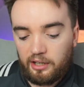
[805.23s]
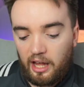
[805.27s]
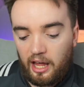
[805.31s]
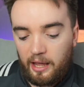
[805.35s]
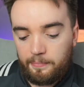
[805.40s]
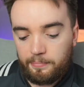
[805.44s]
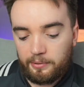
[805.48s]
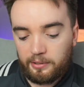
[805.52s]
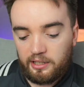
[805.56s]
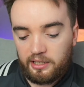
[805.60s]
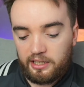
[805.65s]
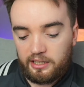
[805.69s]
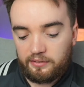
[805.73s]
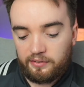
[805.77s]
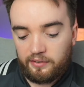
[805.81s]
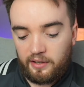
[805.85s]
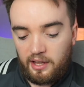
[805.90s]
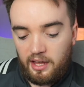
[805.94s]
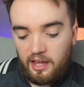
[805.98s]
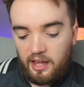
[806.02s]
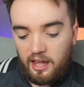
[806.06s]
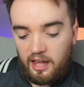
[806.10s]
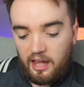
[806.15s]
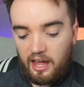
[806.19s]
I believe
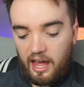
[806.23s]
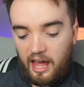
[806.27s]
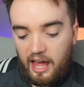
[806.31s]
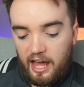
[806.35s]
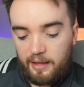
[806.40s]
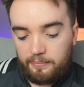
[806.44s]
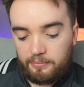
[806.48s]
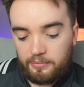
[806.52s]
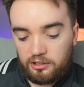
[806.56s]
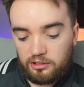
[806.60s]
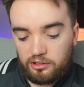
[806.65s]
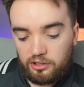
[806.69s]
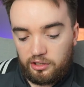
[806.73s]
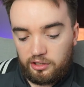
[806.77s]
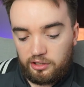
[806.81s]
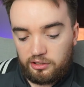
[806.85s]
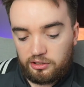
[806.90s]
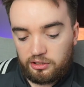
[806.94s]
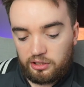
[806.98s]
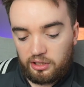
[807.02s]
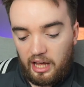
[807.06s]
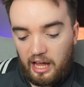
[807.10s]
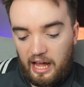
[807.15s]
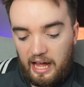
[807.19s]

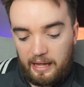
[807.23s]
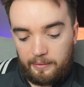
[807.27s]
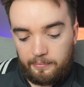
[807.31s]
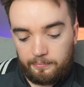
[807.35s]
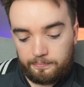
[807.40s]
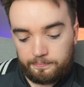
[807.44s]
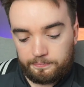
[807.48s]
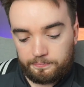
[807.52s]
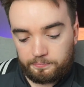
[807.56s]
news and